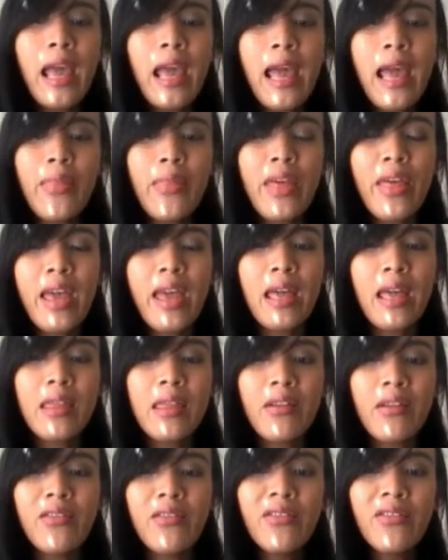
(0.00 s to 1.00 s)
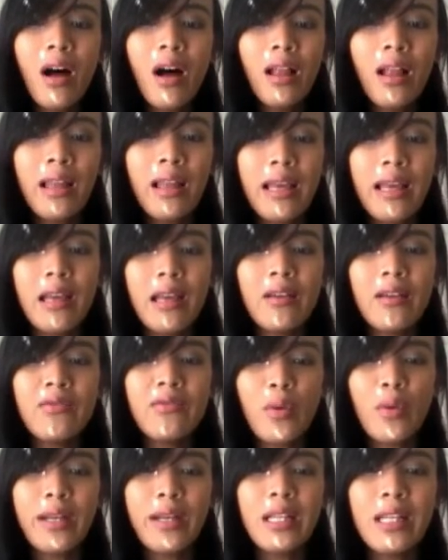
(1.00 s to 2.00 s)
And then the fall
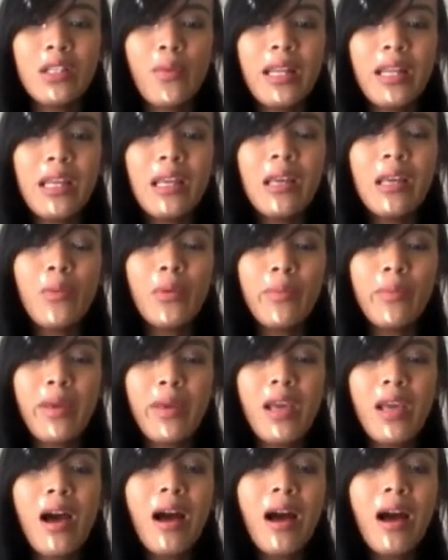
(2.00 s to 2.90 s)
of 2020 will be